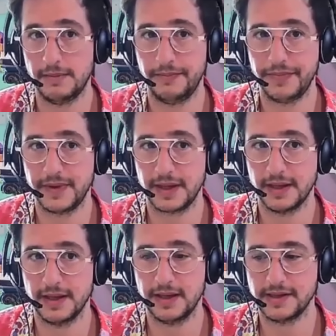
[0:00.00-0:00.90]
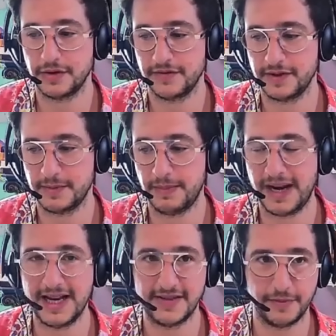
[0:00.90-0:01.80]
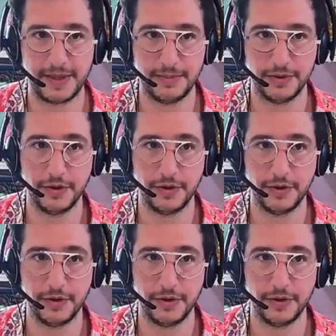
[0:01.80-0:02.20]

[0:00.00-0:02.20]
a sort of a place for